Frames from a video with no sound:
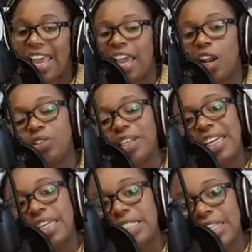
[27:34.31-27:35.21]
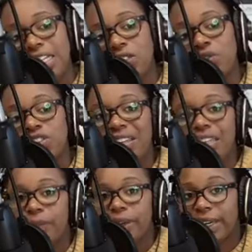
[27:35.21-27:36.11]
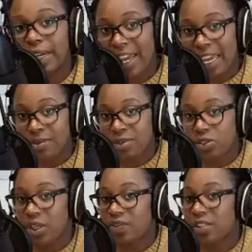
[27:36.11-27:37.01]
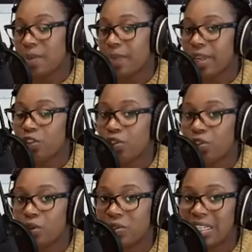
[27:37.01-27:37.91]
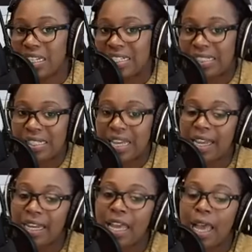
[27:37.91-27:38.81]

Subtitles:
En als er iets is wat je niet begrijpt, so if there's something that you don't understand,